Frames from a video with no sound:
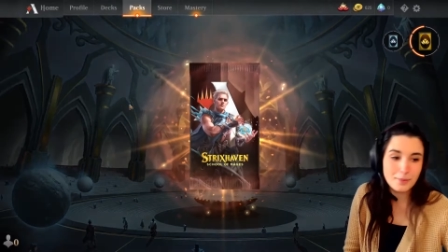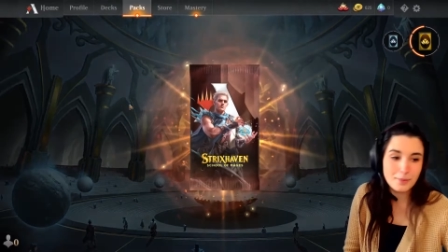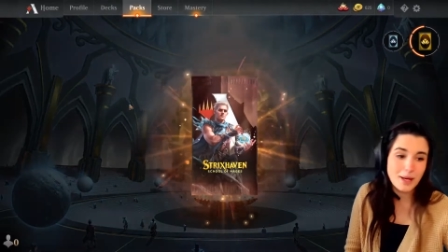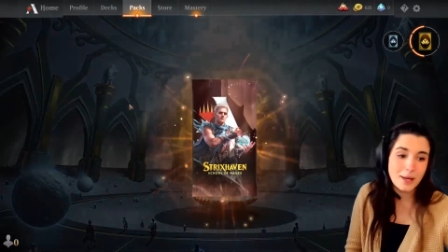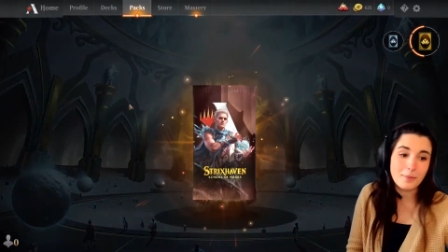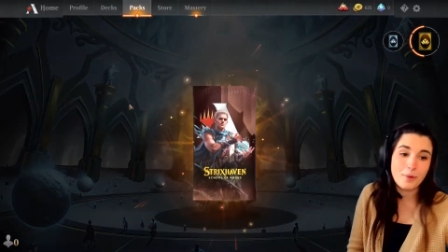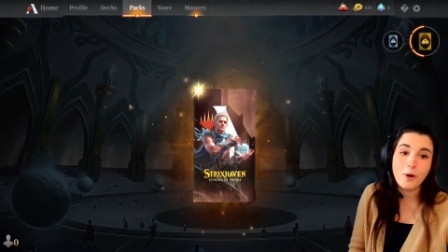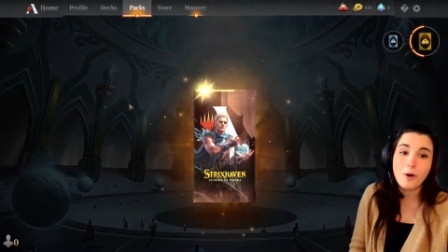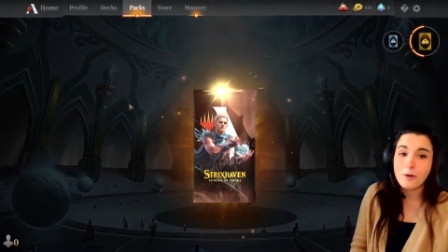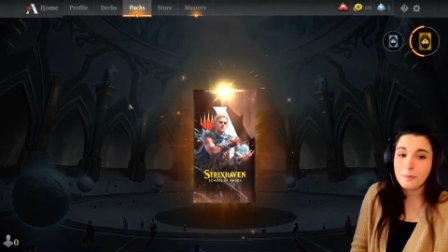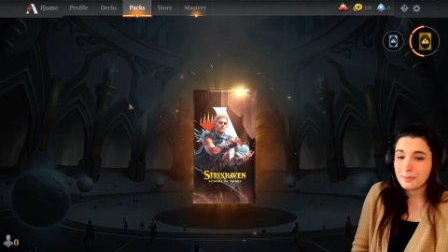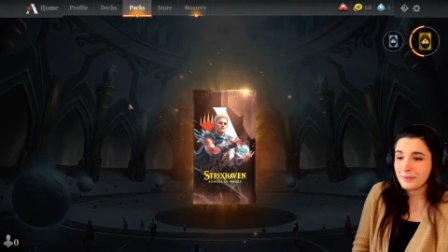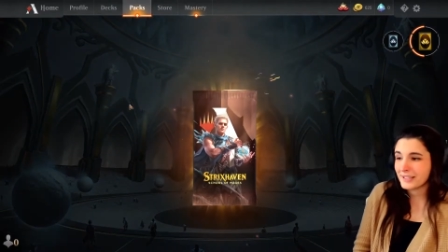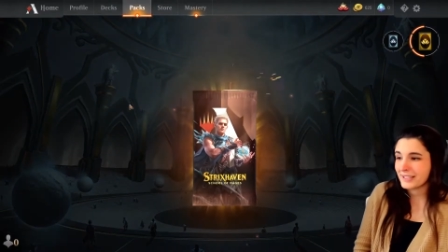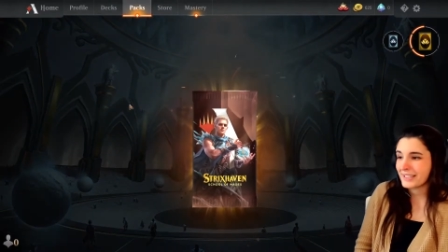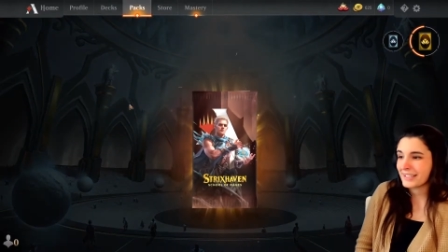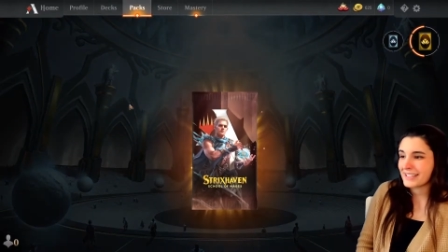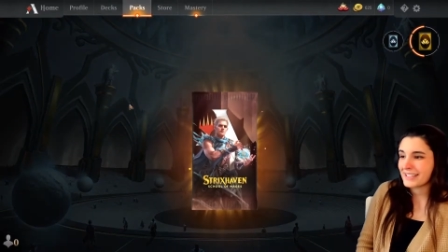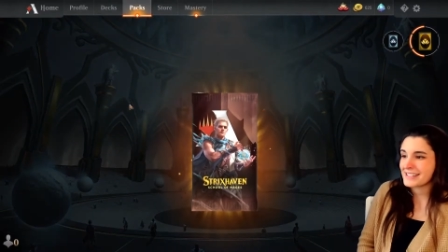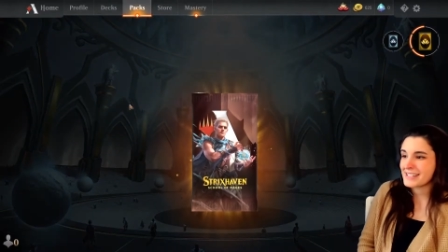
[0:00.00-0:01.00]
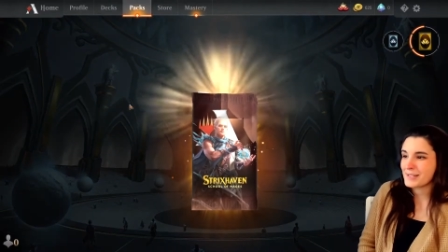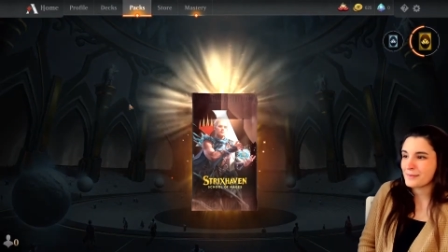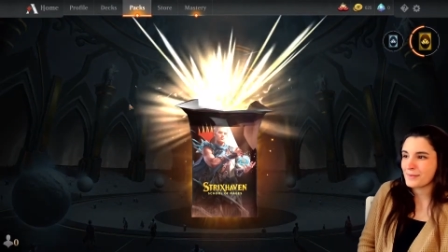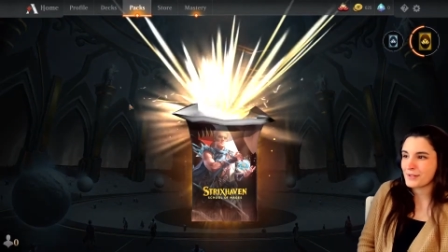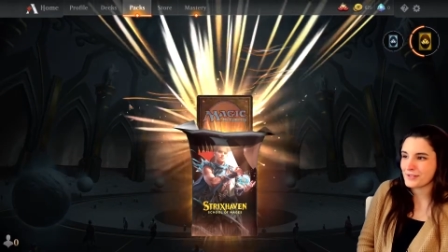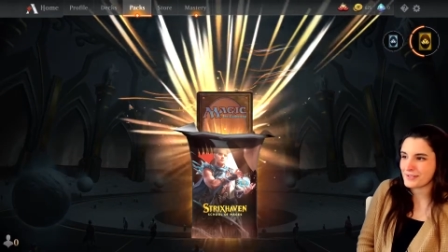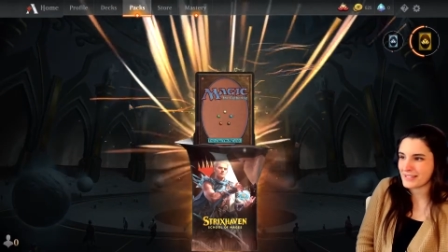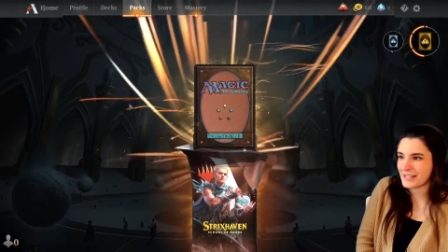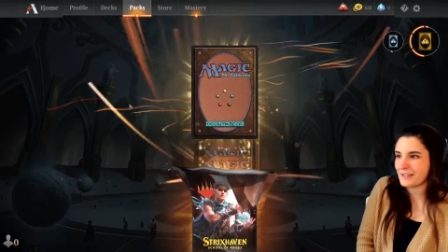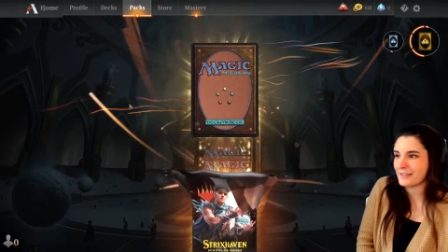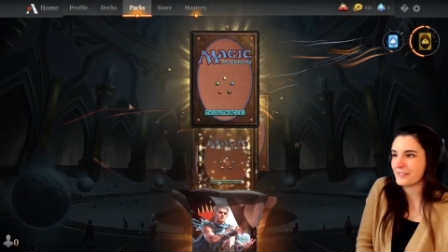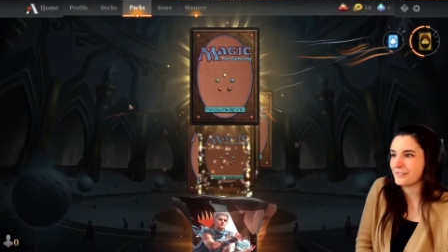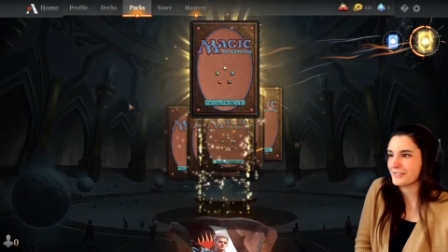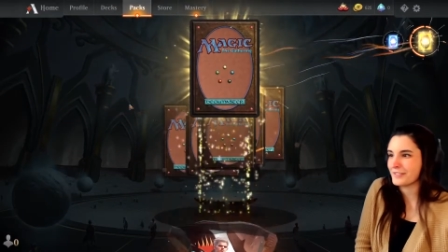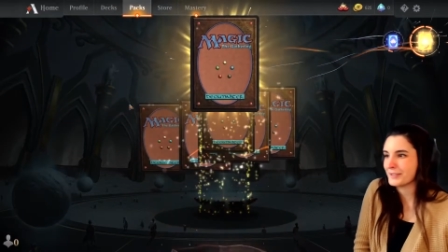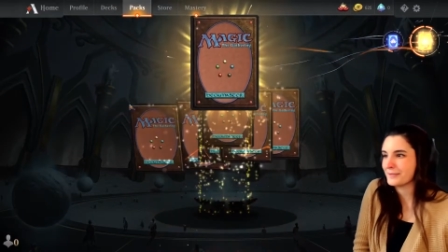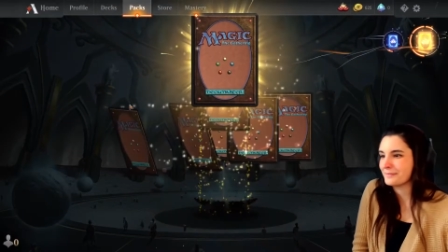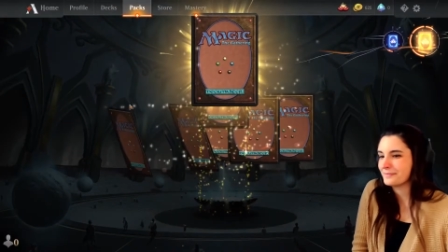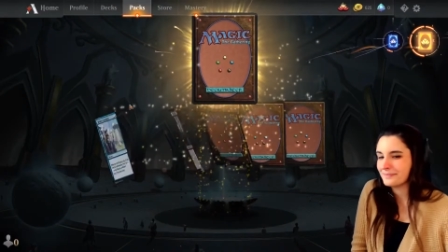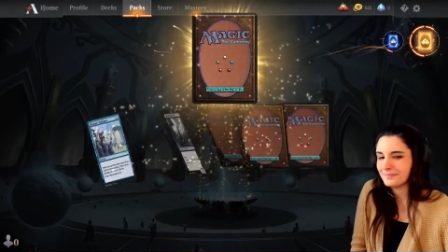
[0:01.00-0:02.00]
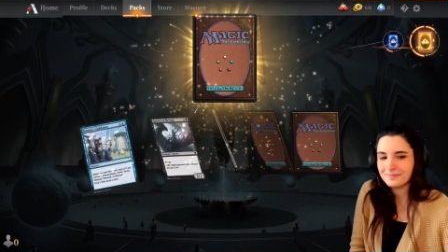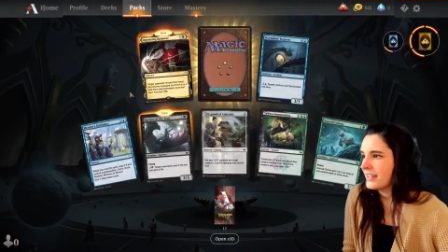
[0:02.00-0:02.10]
I'm hoping I get some use out of him.